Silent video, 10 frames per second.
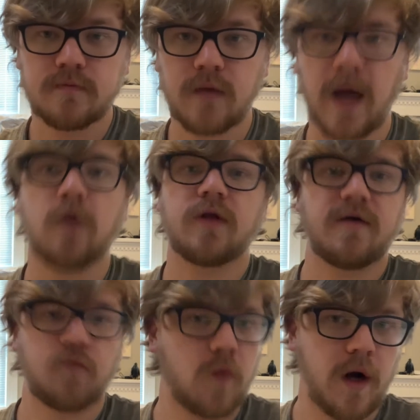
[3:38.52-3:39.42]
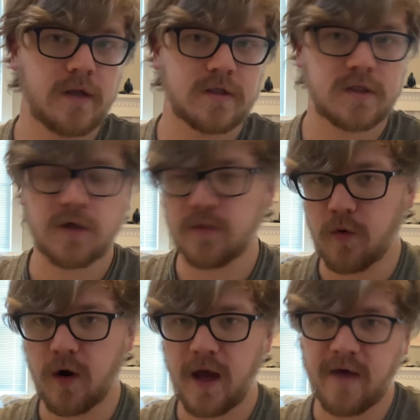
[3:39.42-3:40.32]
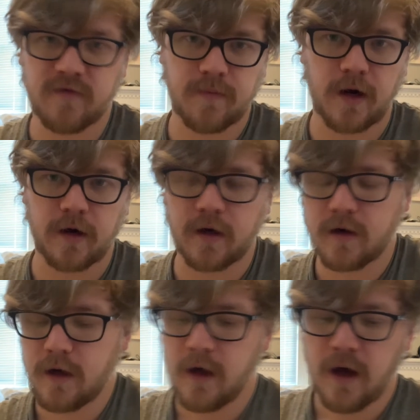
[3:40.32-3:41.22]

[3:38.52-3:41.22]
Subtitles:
I only have one, so the more I have, the merrier.